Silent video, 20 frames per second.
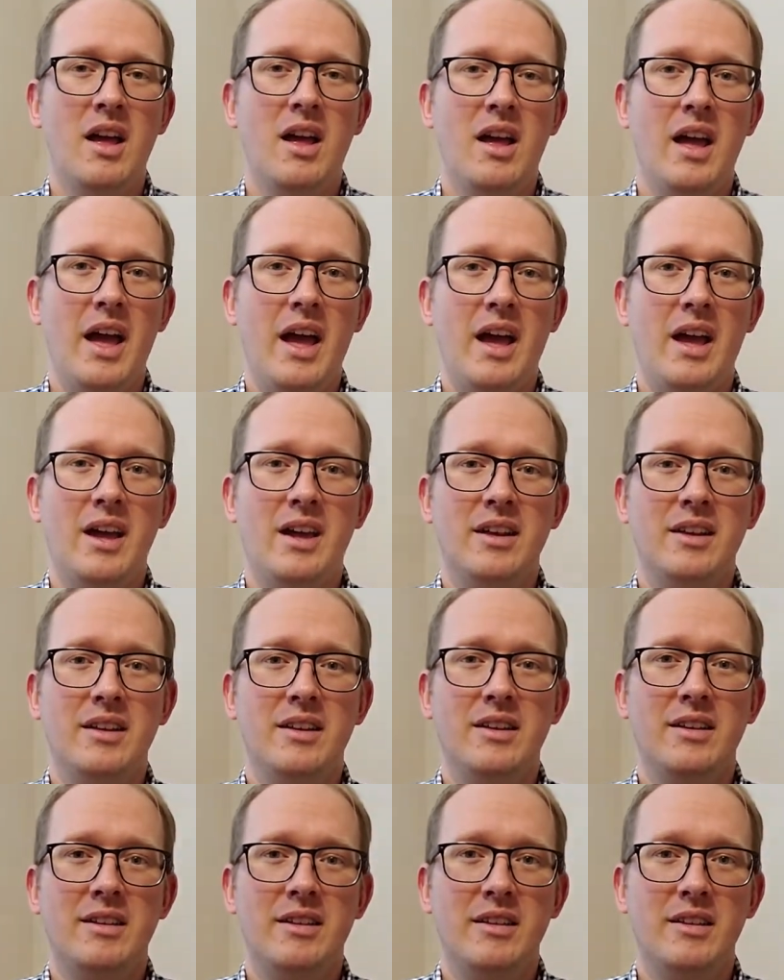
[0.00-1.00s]

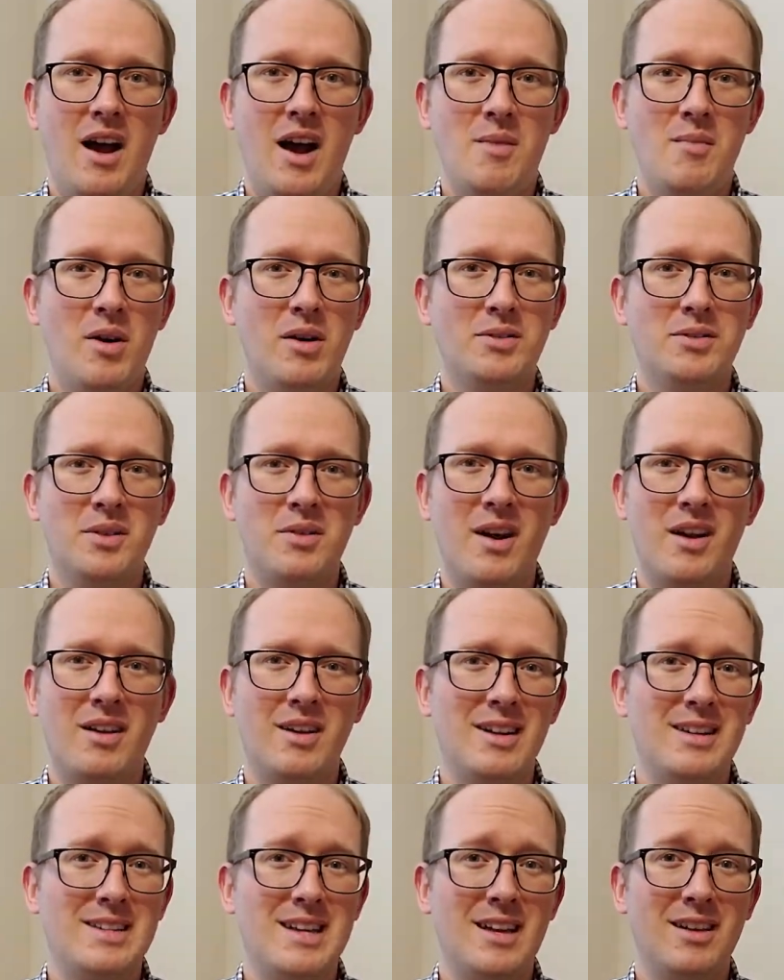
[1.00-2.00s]
And I'm also not
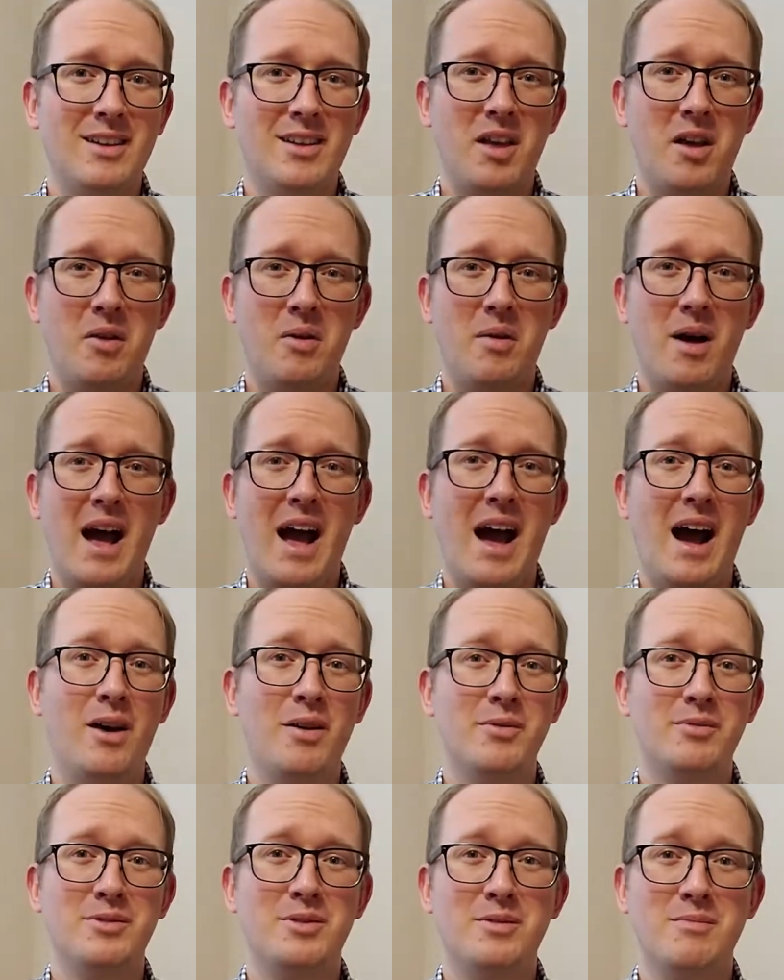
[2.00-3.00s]
going to tell you
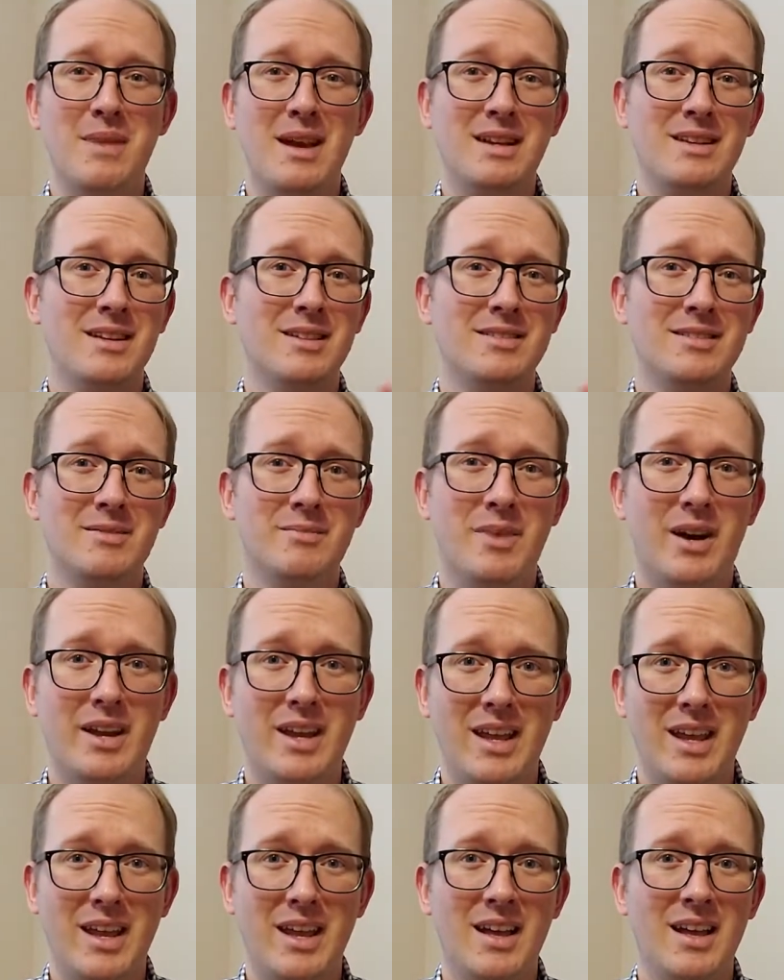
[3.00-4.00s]
how to make tons of
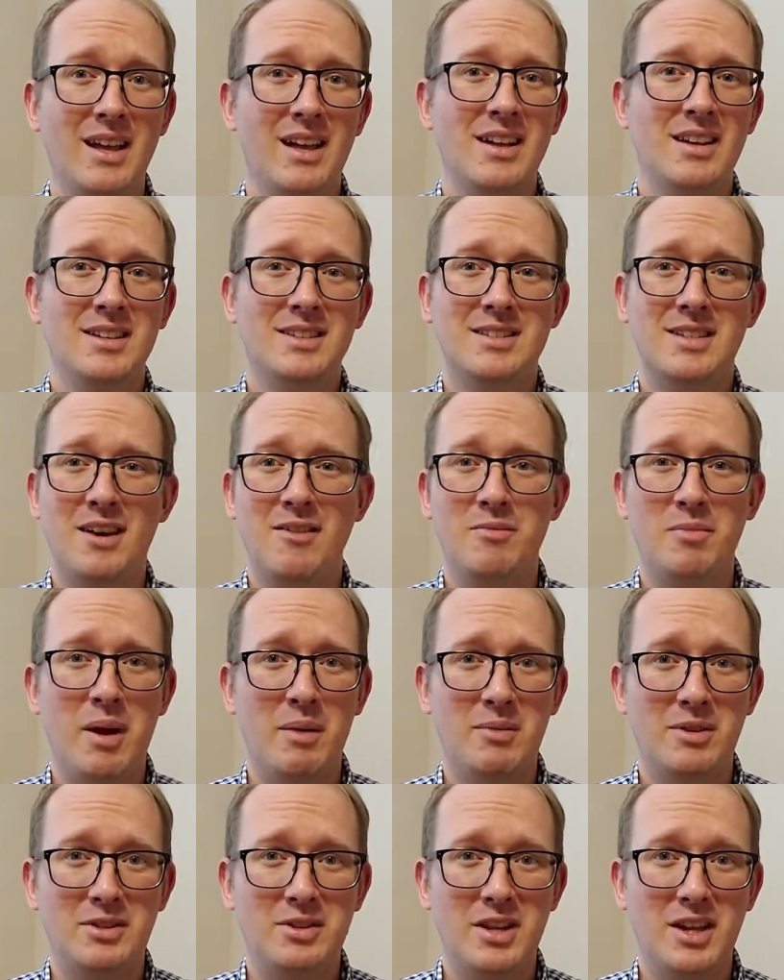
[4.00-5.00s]
money
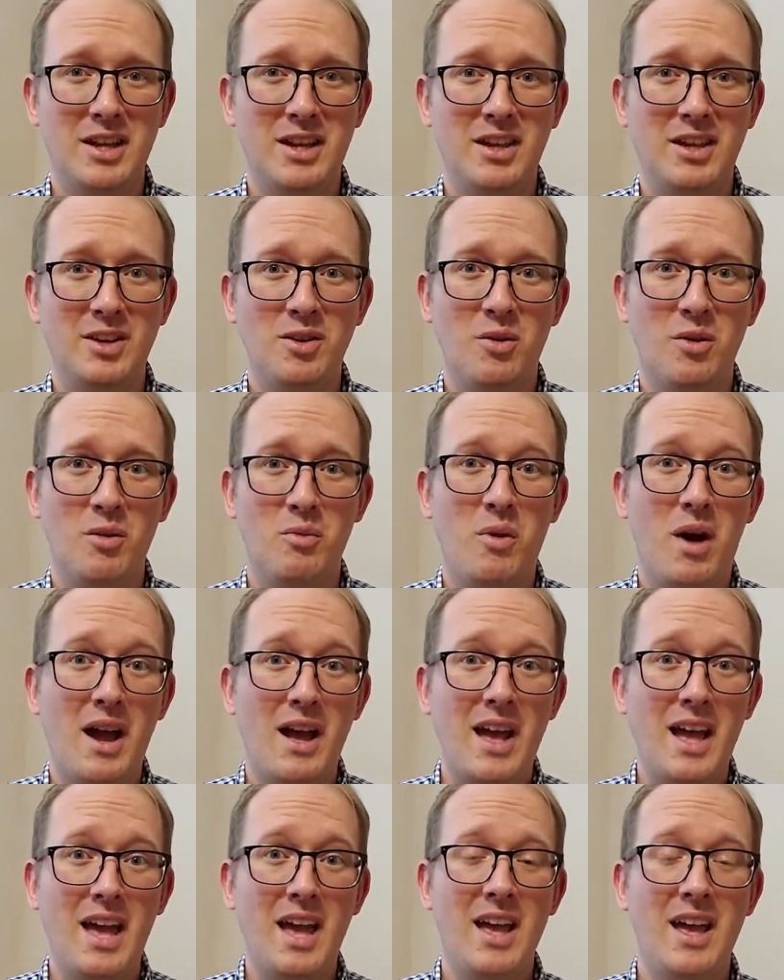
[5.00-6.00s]
self-publishing your
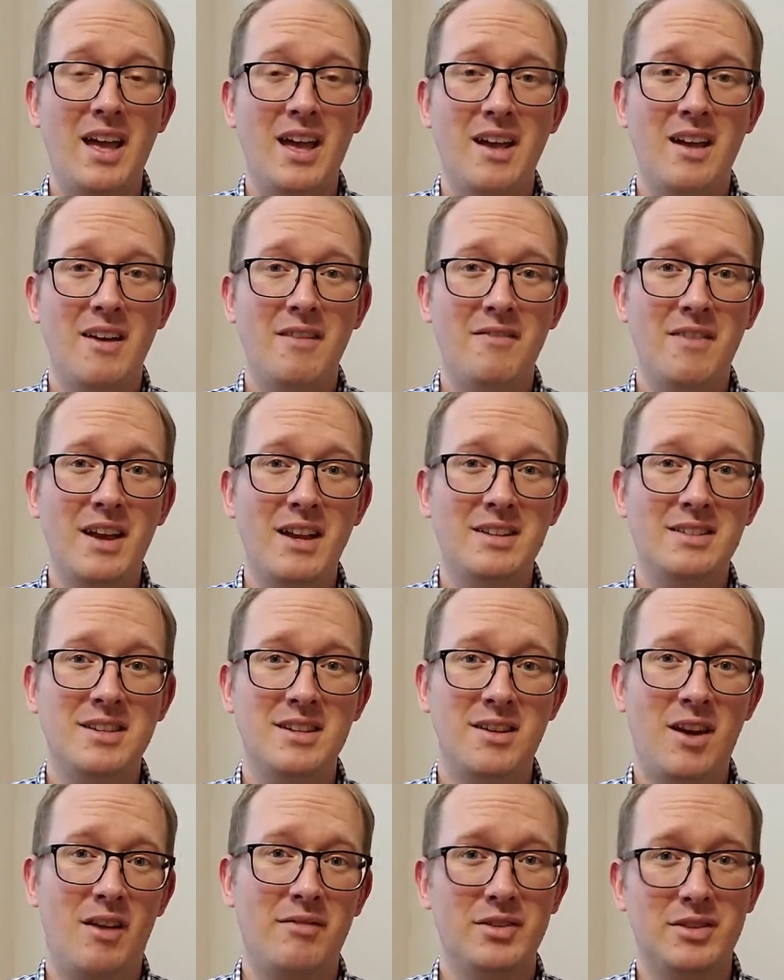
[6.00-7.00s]
YA fantasy
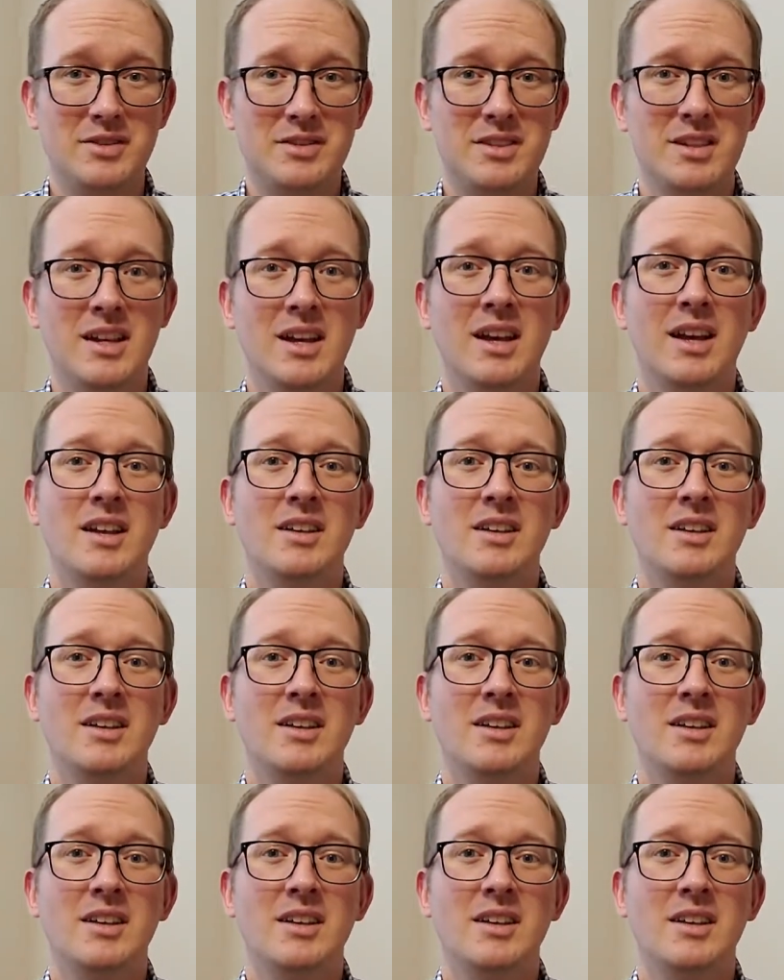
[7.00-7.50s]
novels.